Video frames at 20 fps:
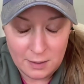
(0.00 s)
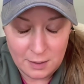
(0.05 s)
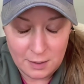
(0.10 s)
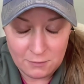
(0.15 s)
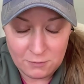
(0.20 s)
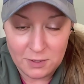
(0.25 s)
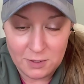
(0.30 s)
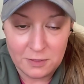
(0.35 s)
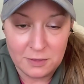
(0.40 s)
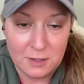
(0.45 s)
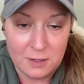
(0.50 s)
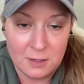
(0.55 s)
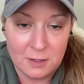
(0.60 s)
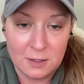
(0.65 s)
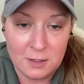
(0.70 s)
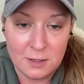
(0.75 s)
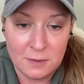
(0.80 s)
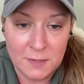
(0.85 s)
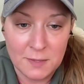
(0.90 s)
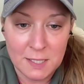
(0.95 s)
everything
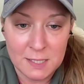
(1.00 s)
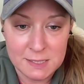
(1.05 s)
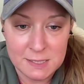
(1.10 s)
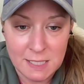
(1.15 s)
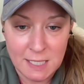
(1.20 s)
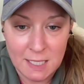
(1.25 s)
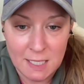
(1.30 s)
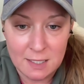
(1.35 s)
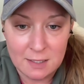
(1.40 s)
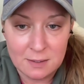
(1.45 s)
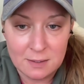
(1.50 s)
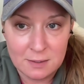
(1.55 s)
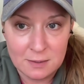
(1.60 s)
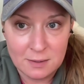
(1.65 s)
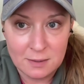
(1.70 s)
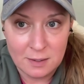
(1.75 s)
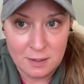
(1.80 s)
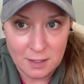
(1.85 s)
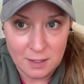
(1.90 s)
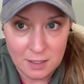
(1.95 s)
in that day,
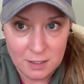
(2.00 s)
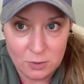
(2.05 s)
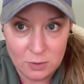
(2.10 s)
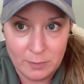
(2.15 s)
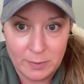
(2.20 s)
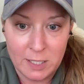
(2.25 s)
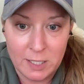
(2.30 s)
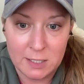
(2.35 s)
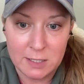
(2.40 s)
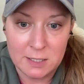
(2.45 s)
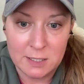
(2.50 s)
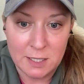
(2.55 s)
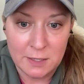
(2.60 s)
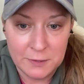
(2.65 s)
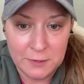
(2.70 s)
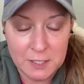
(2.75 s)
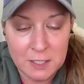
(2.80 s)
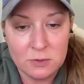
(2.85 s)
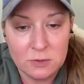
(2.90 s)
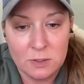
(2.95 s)
and your body
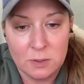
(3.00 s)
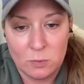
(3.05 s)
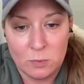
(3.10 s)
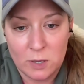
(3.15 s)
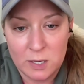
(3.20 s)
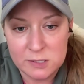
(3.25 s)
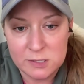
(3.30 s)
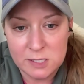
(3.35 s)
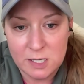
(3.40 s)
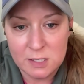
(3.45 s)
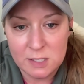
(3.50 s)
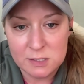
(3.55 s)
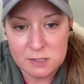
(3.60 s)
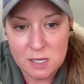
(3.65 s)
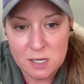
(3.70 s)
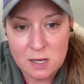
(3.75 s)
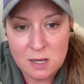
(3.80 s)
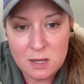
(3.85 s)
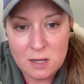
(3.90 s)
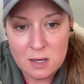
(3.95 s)
and the healing process.
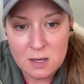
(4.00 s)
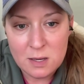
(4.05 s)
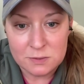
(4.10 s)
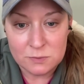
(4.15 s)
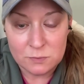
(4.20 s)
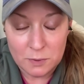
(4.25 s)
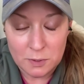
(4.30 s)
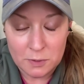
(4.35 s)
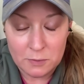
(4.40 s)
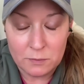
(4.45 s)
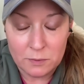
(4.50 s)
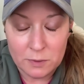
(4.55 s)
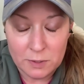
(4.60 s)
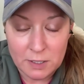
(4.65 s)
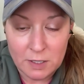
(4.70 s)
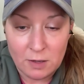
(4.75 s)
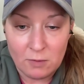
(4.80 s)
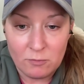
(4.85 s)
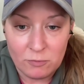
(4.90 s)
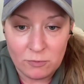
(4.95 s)
It's really, really
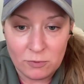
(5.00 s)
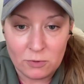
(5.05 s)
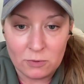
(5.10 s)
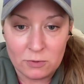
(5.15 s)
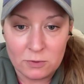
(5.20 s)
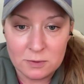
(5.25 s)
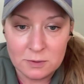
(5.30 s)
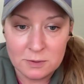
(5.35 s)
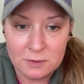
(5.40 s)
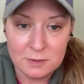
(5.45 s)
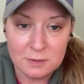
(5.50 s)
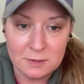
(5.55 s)
helpful.